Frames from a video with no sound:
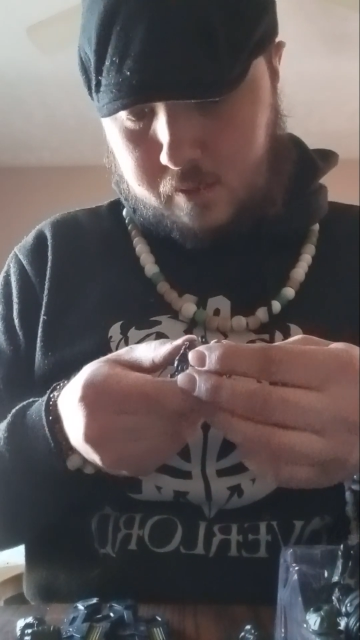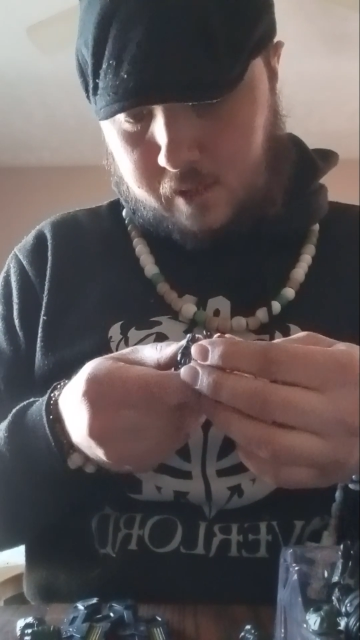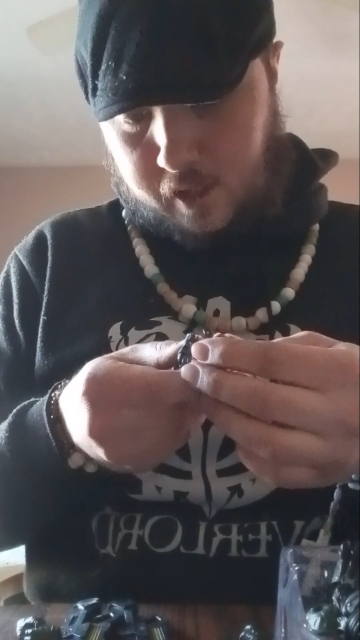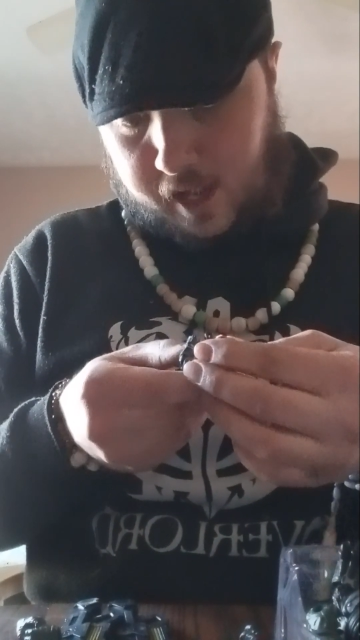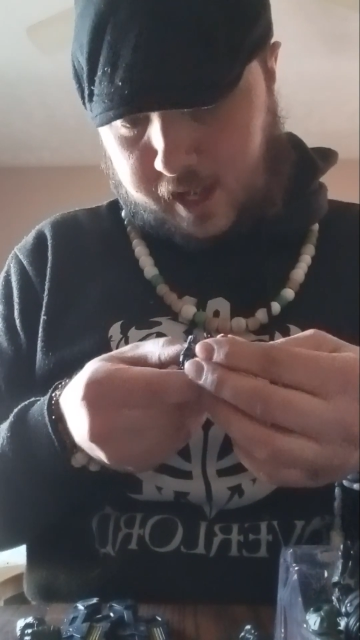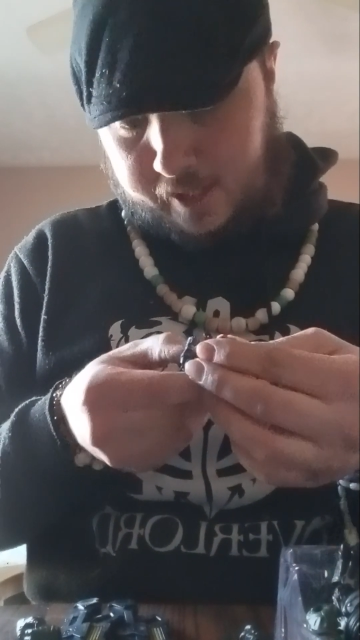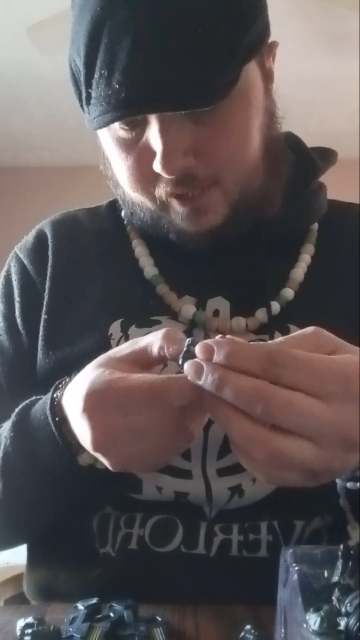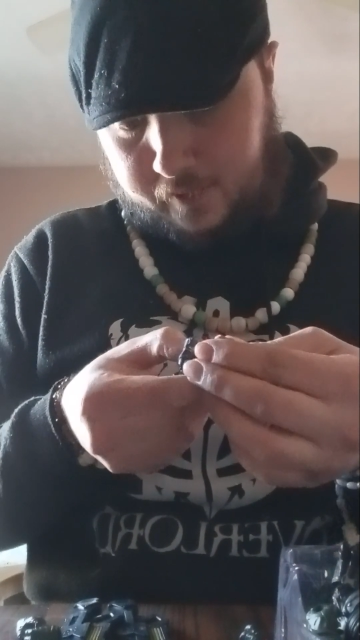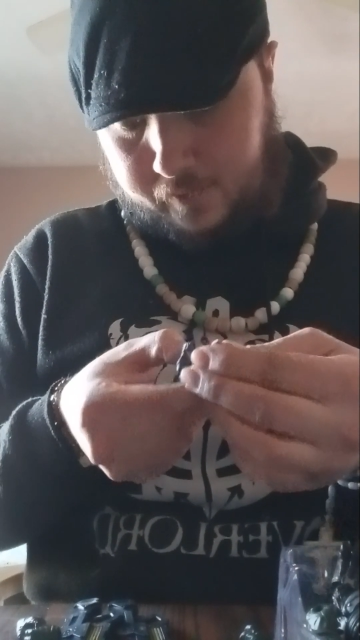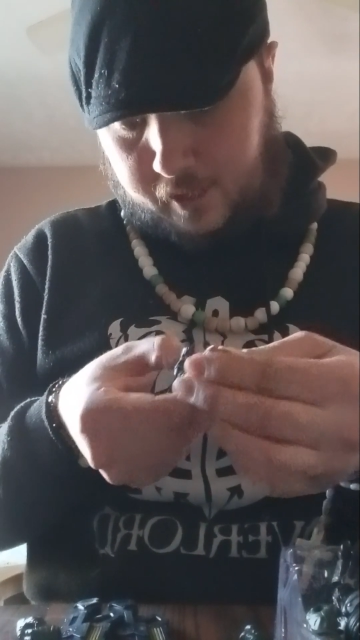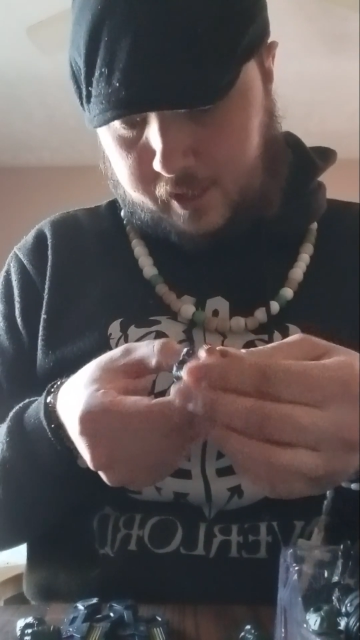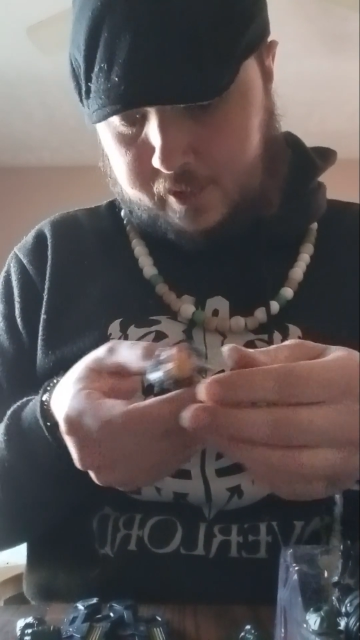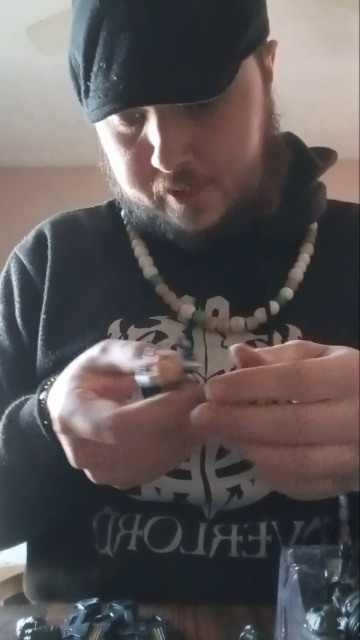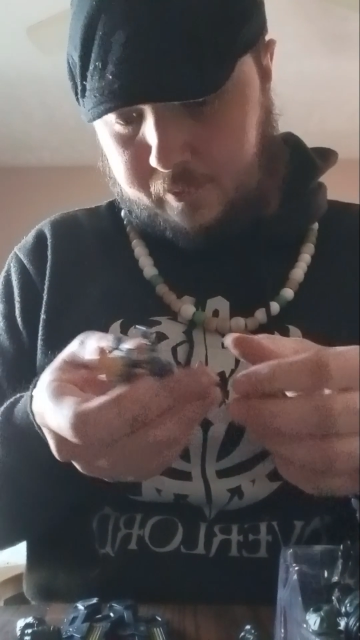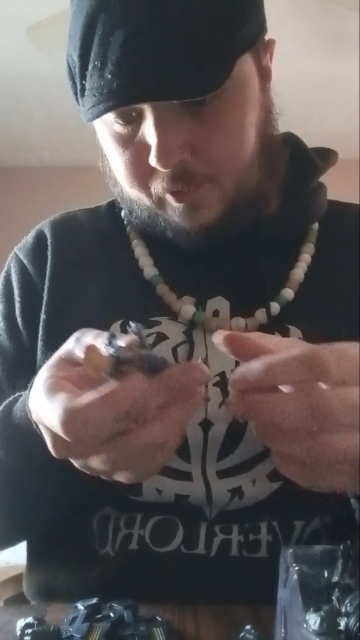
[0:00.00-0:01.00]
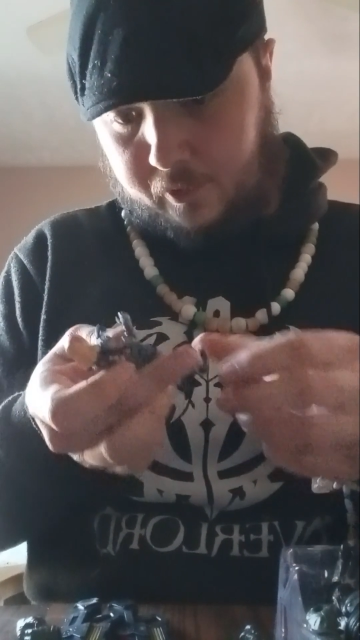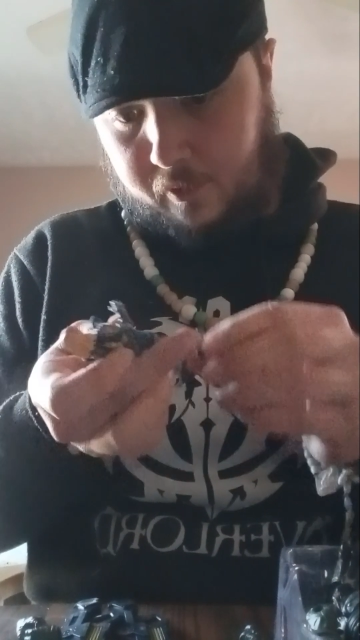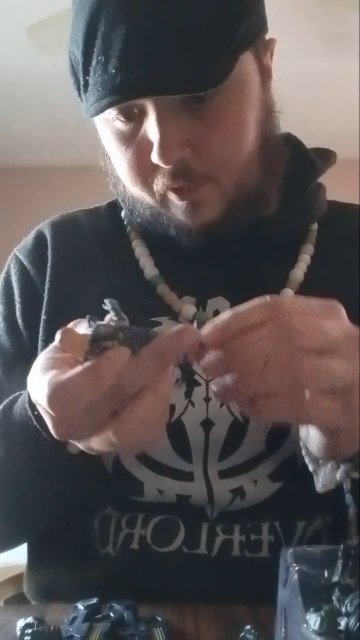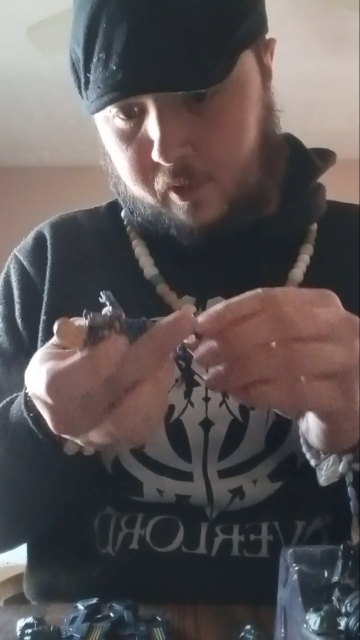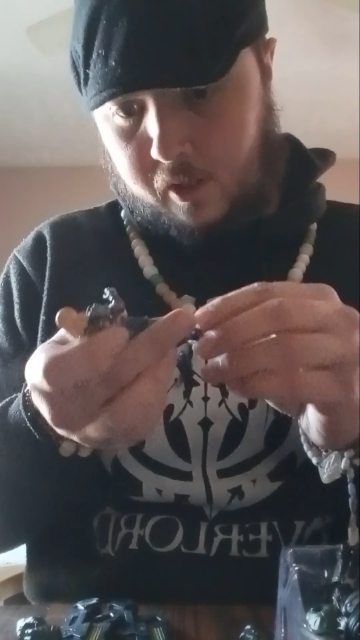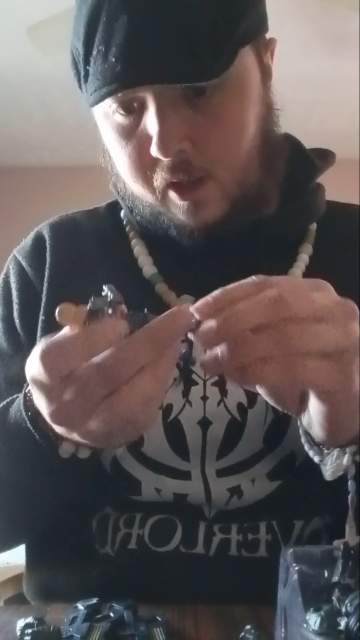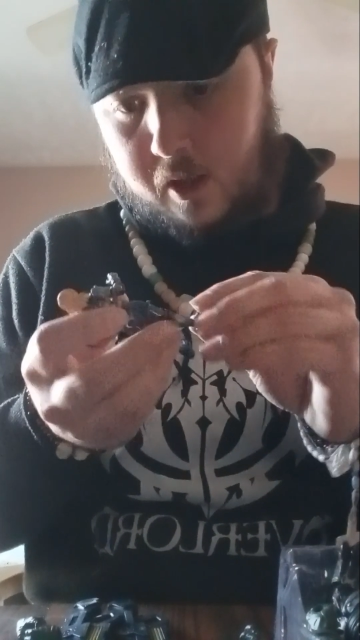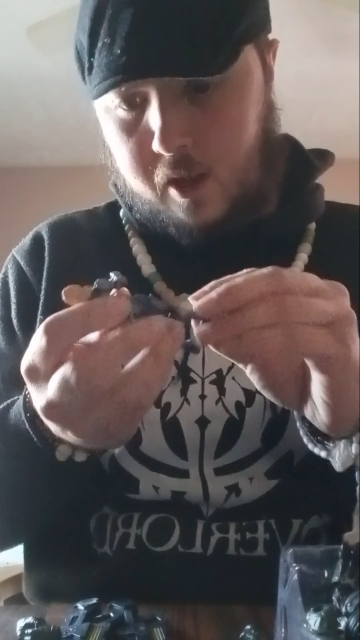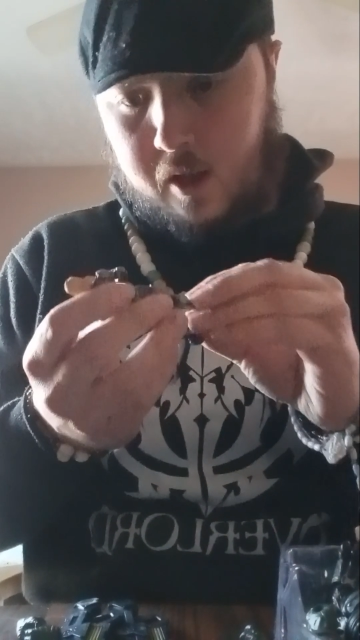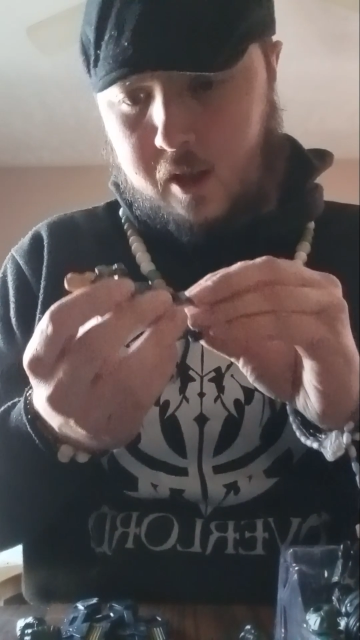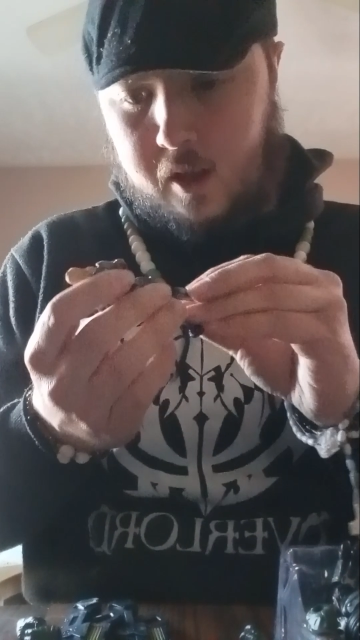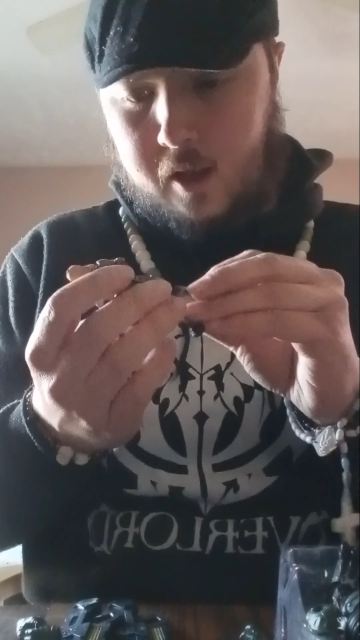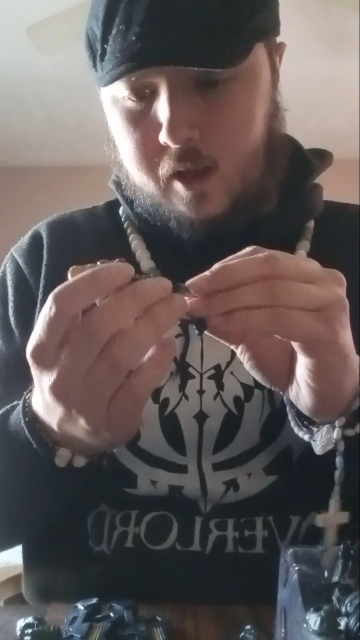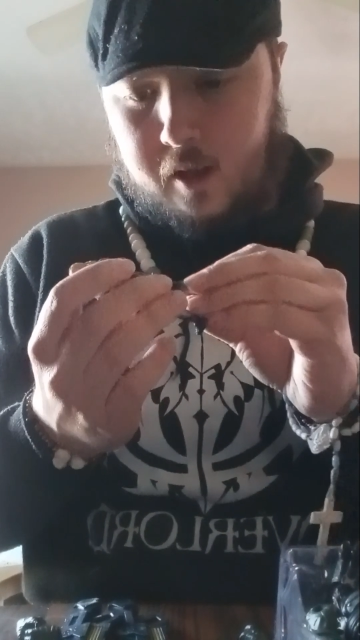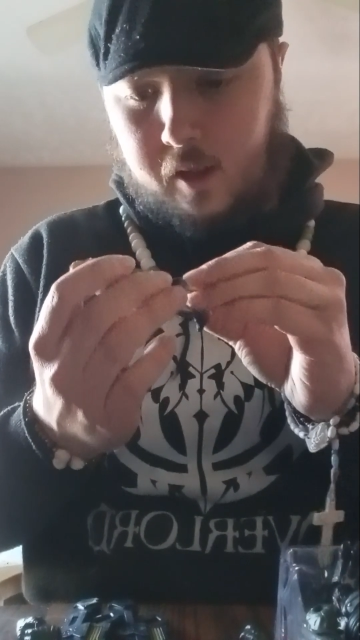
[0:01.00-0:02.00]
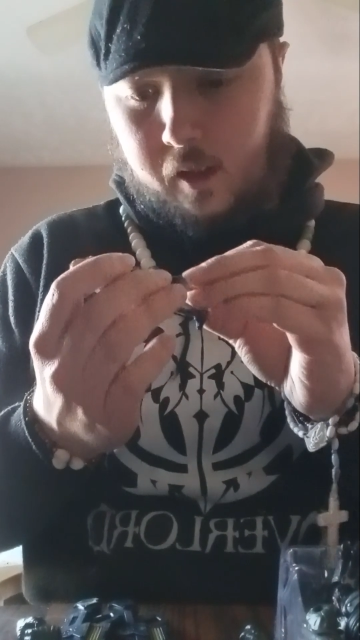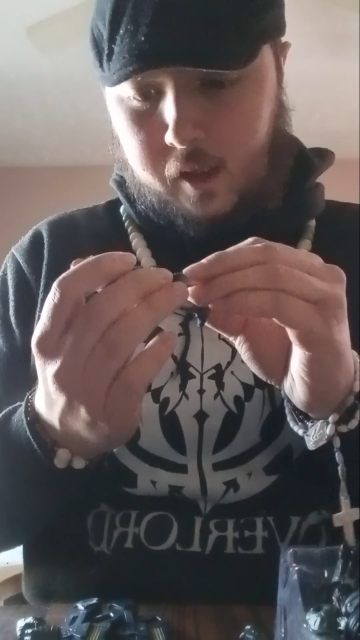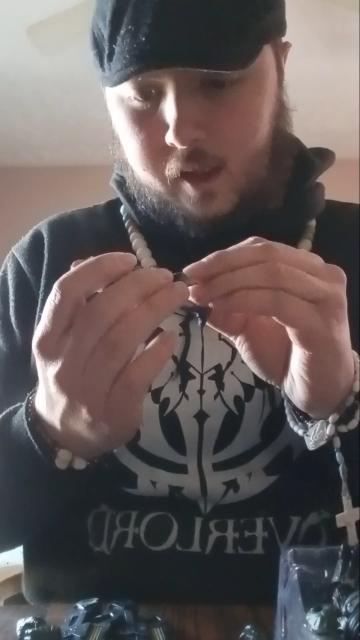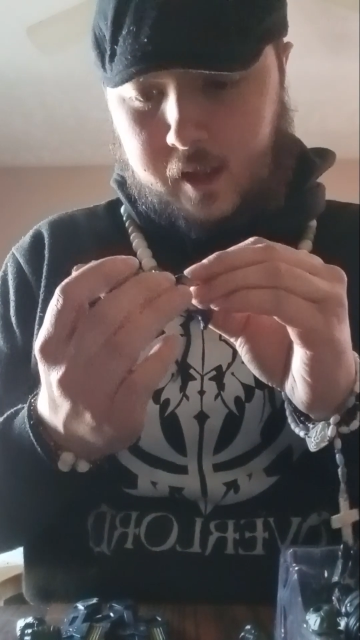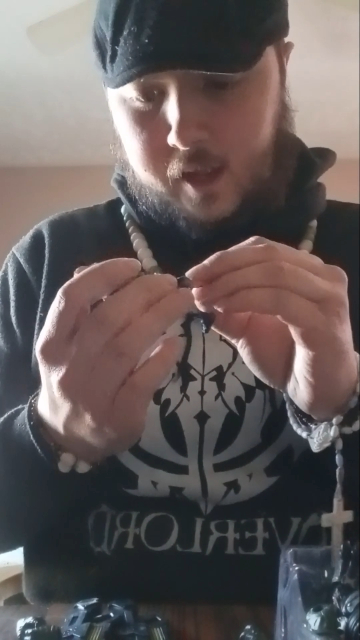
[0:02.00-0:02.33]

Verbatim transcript: highly flexible, uh,